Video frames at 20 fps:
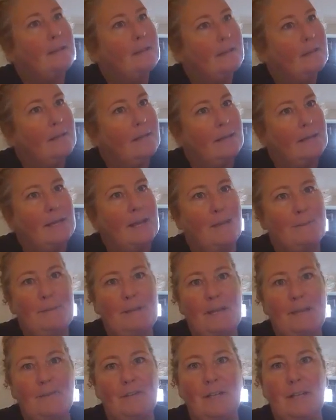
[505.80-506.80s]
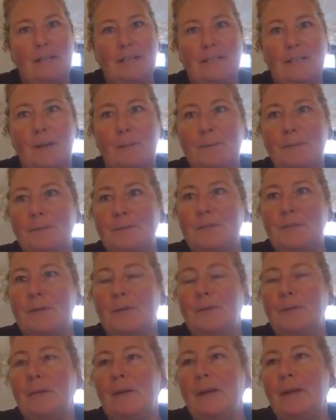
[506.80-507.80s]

let me give you an example. So